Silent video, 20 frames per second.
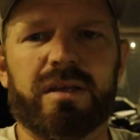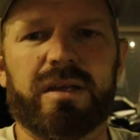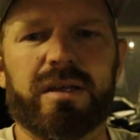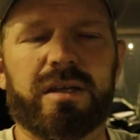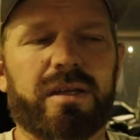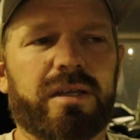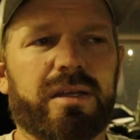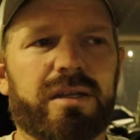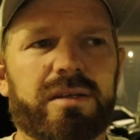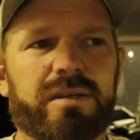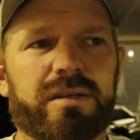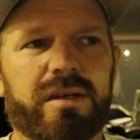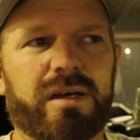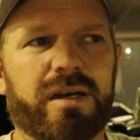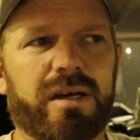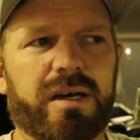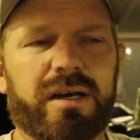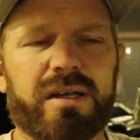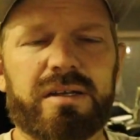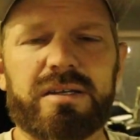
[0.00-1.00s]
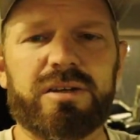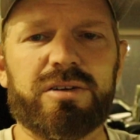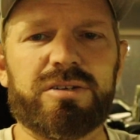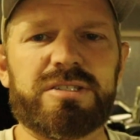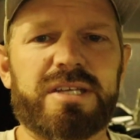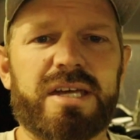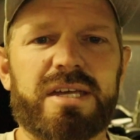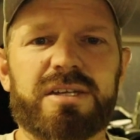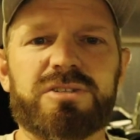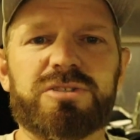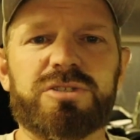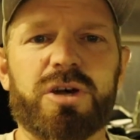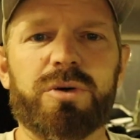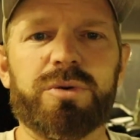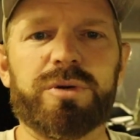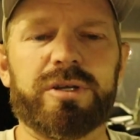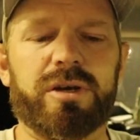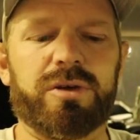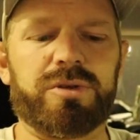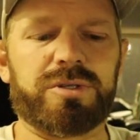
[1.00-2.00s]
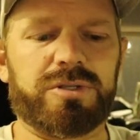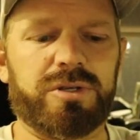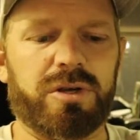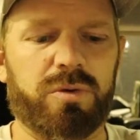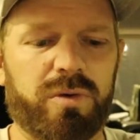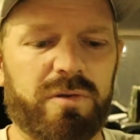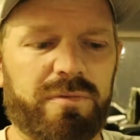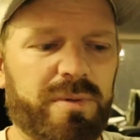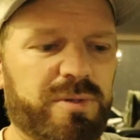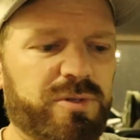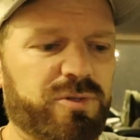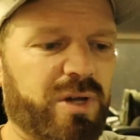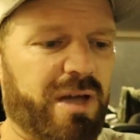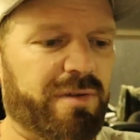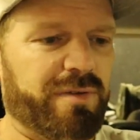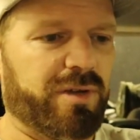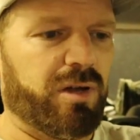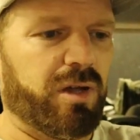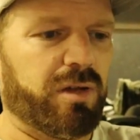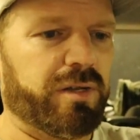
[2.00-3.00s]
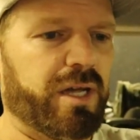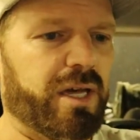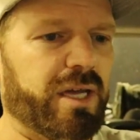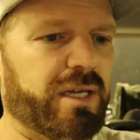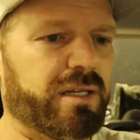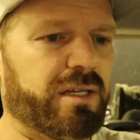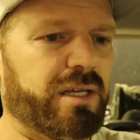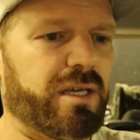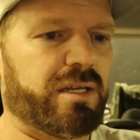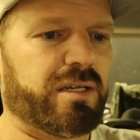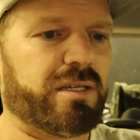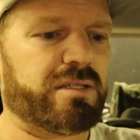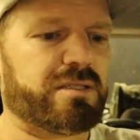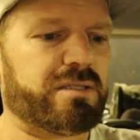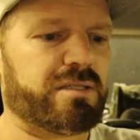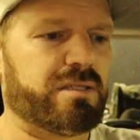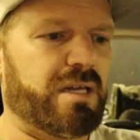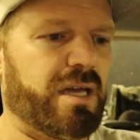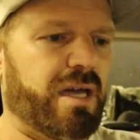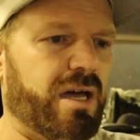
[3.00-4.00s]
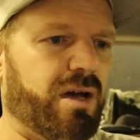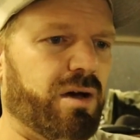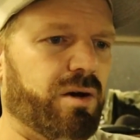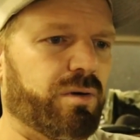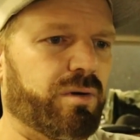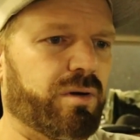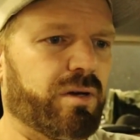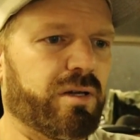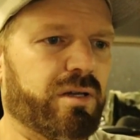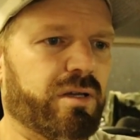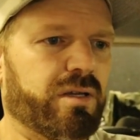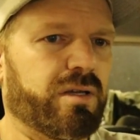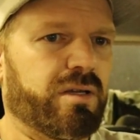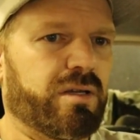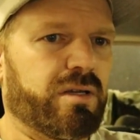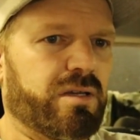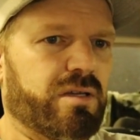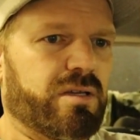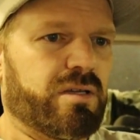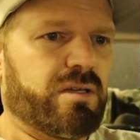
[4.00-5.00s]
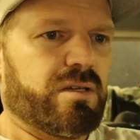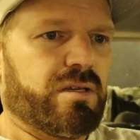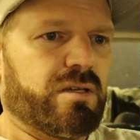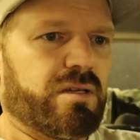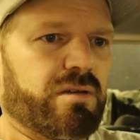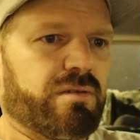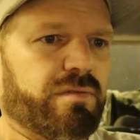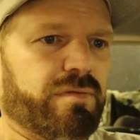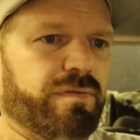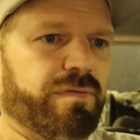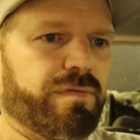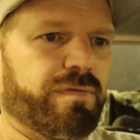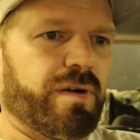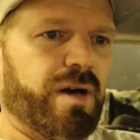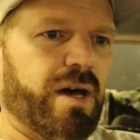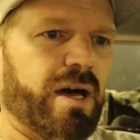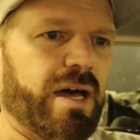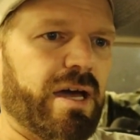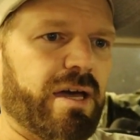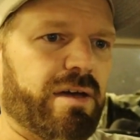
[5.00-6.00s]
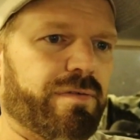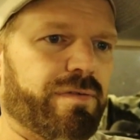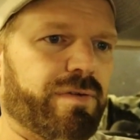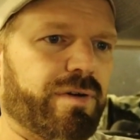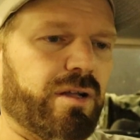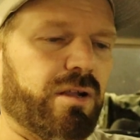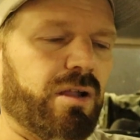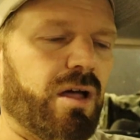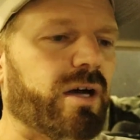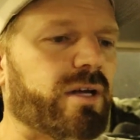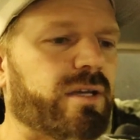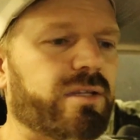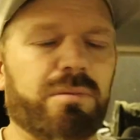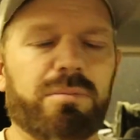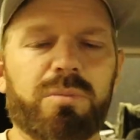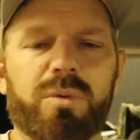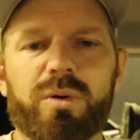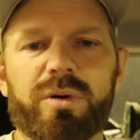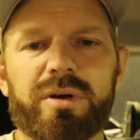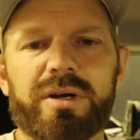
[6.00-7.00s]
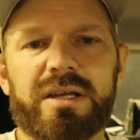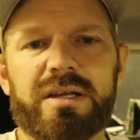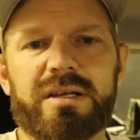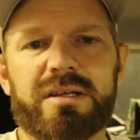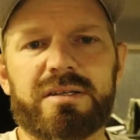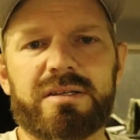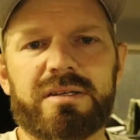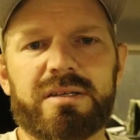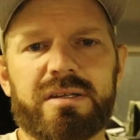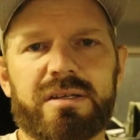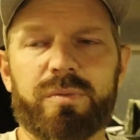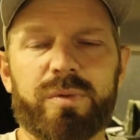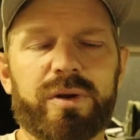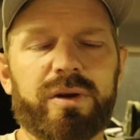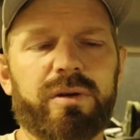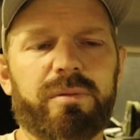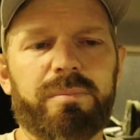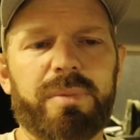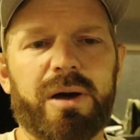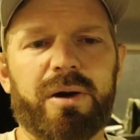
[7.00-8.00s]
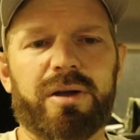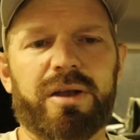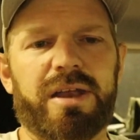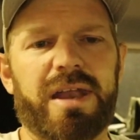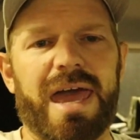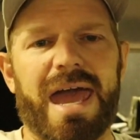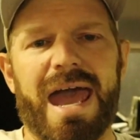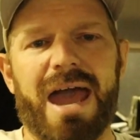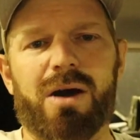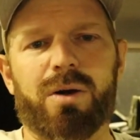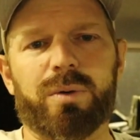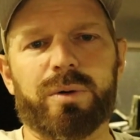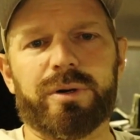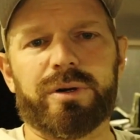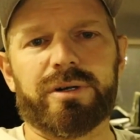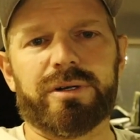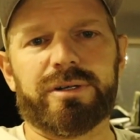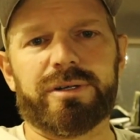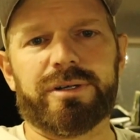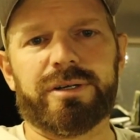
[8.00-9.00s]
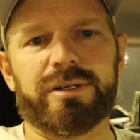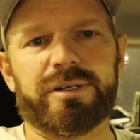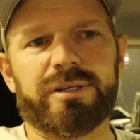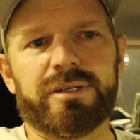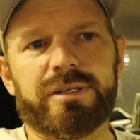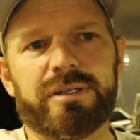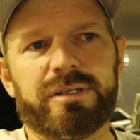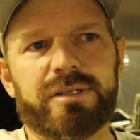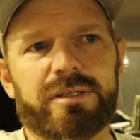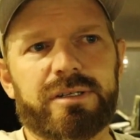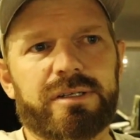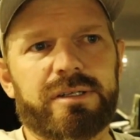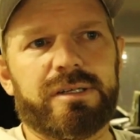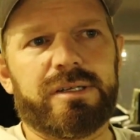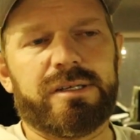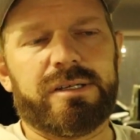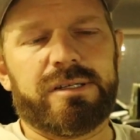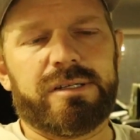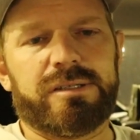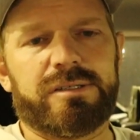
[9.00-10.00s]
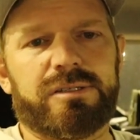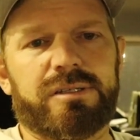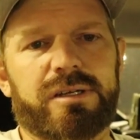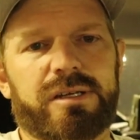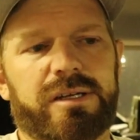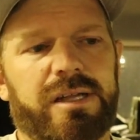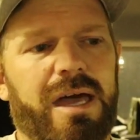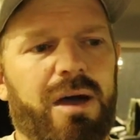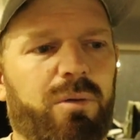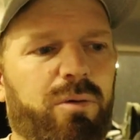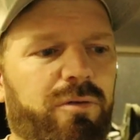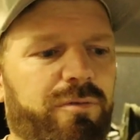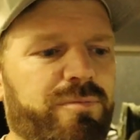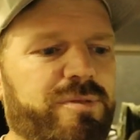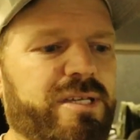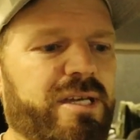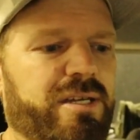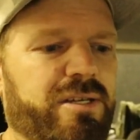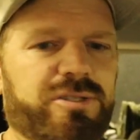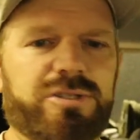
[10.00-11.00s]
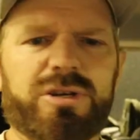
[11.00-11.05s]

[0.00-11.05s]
in uh, near San Antonio. So we've been driving all night, and it's now five o'clock in the morning. We're about an hour, an hour from San